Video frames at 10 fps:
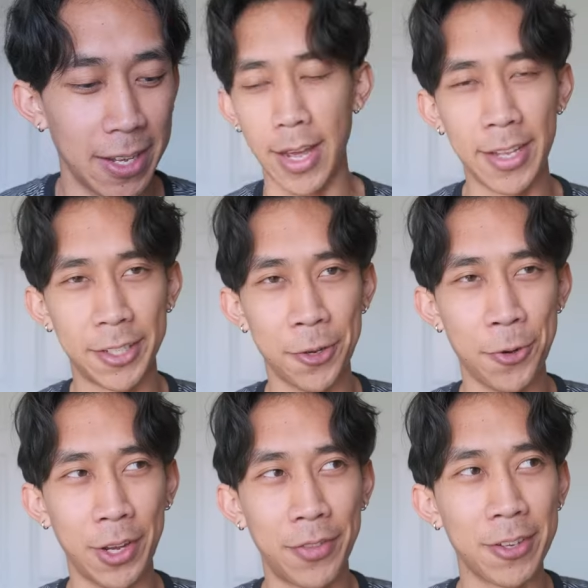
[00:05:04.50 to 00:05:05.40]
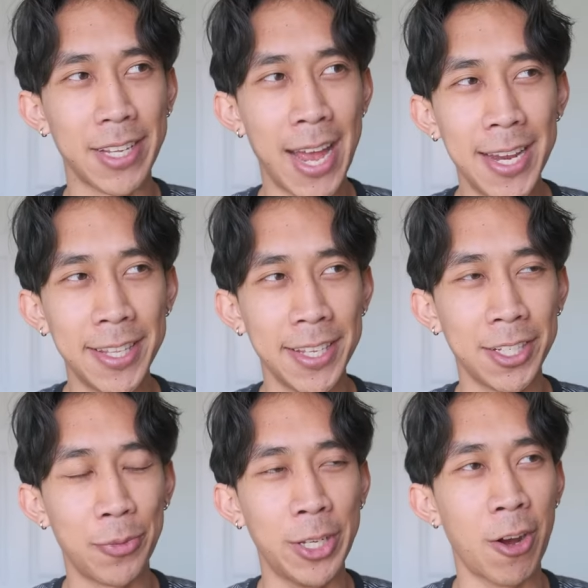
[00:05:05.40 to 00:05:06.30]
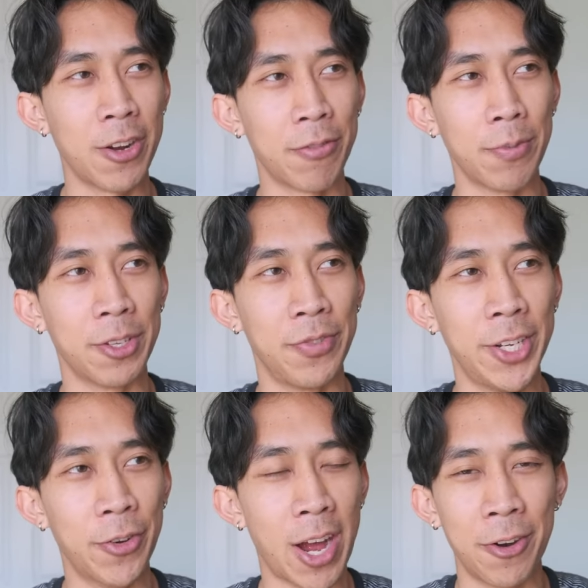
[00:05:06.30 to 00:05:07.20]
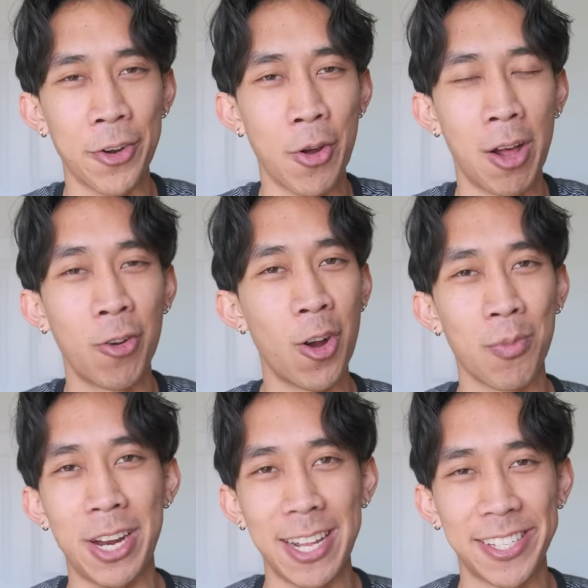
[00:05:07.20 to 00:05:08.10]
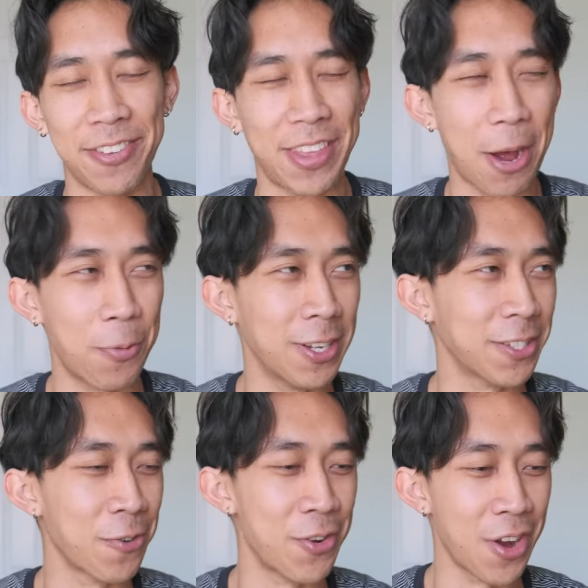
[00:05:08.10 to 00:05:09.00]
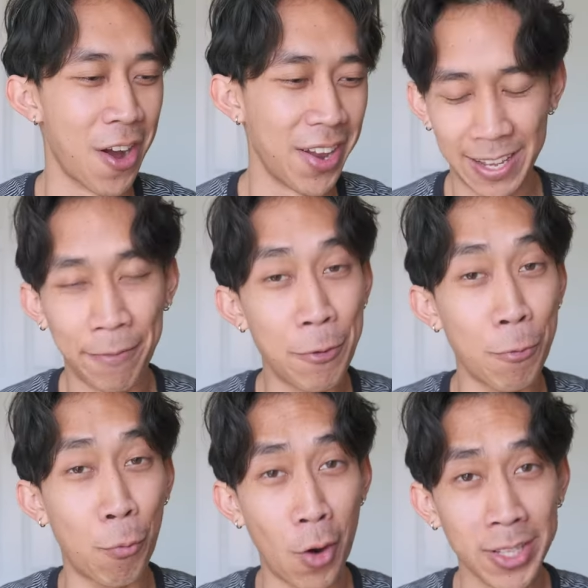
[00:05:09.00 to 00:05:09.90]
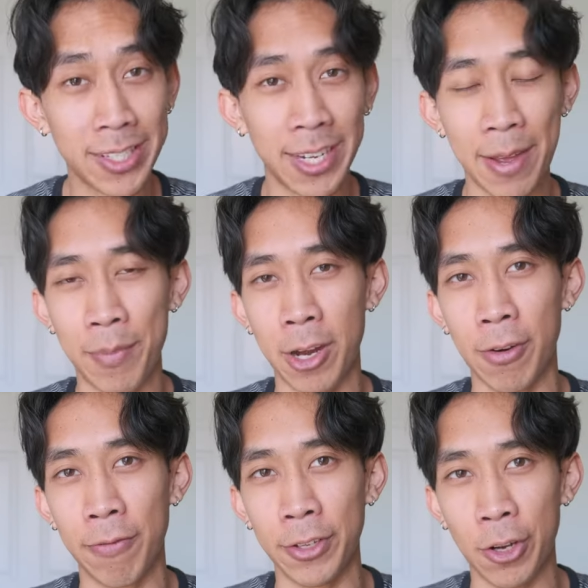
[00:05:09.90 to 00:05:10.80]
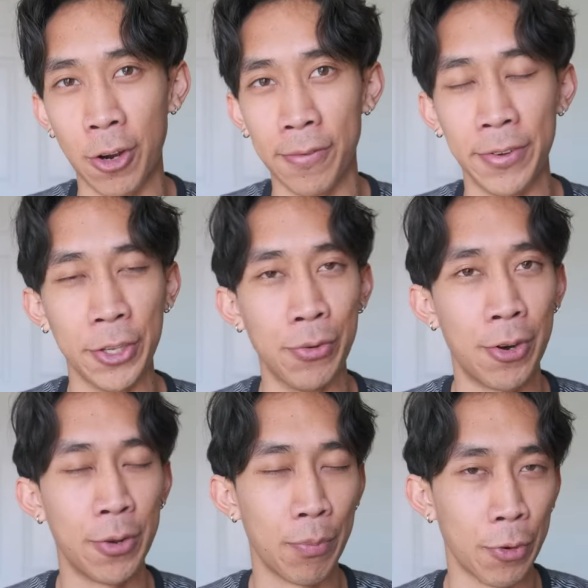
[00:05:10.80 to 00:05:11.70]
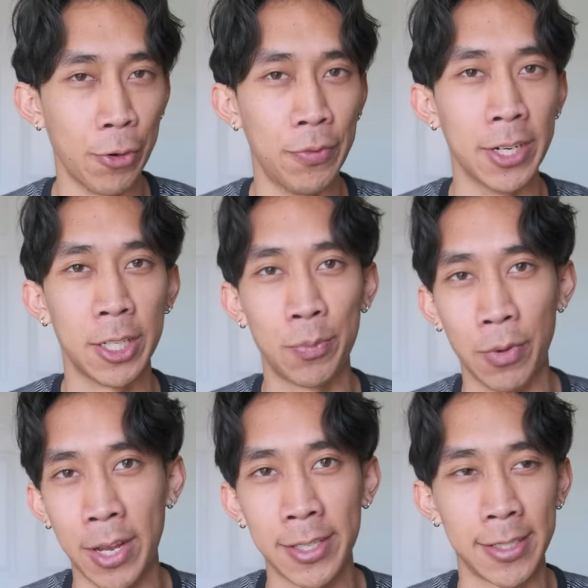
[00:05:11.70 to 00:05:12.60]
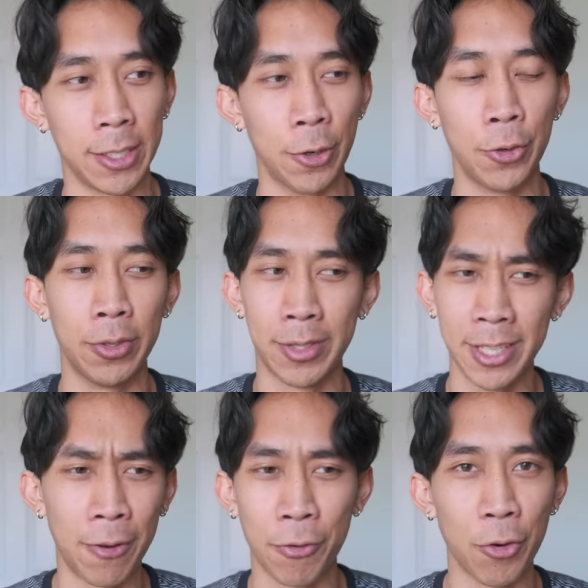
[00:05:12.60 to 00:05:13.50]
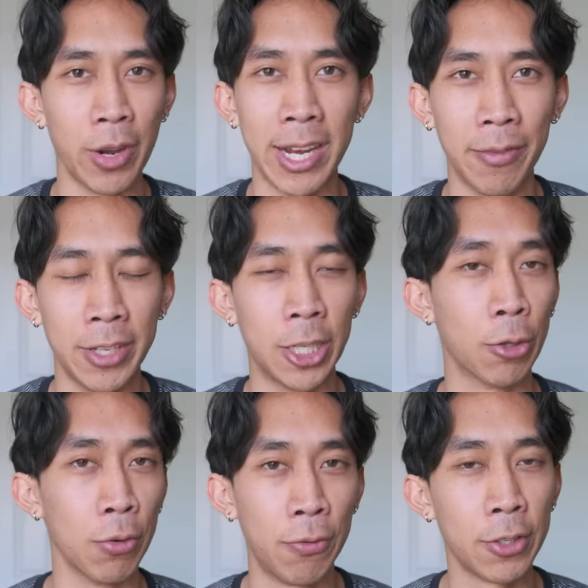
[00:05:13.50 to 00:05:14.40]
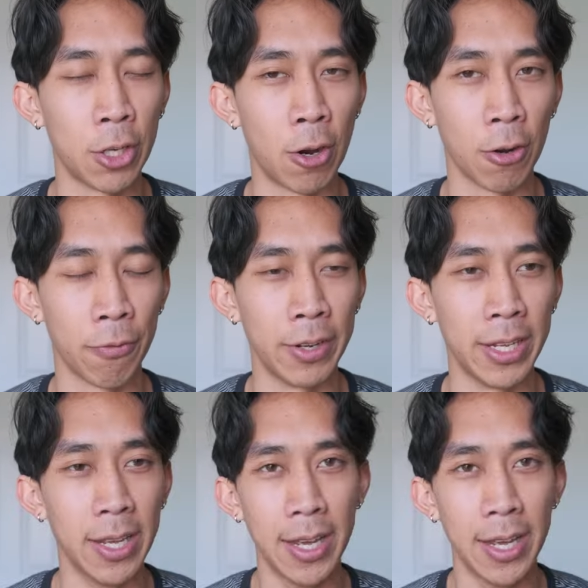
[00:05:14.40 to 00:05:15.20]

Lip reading: And so if there's anything to be gotten from this video, I don't know how comprehensive that was or not. If you want to get better in photography, you want to improve and express yourself creatively through photography,